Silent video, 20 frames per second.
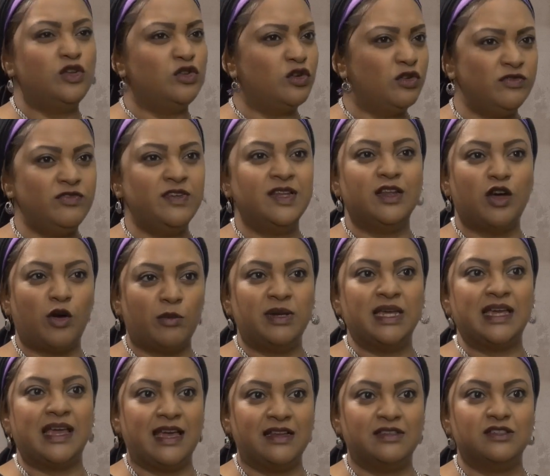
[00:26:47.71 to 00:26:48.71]
don't feel
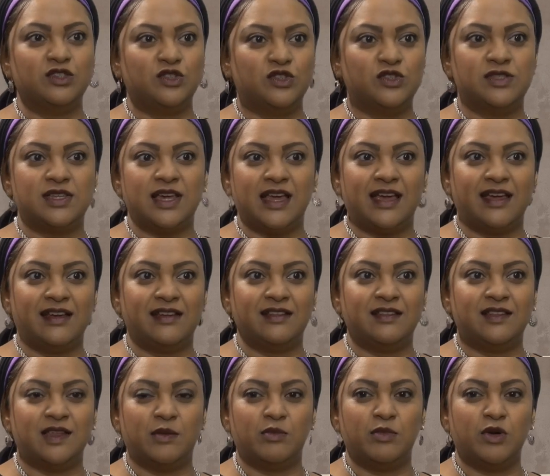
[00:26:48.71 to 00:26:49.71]
obligated to say
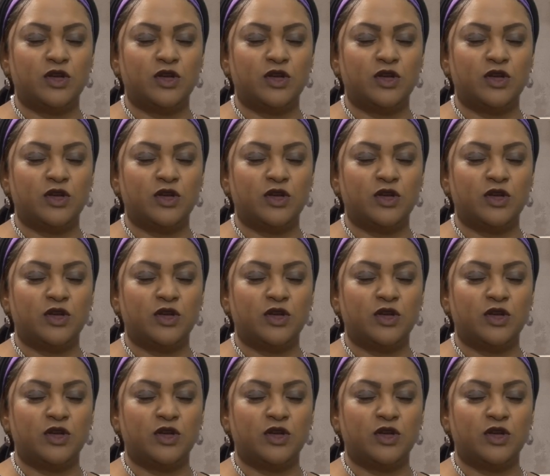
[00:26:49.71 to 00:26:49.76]
anything,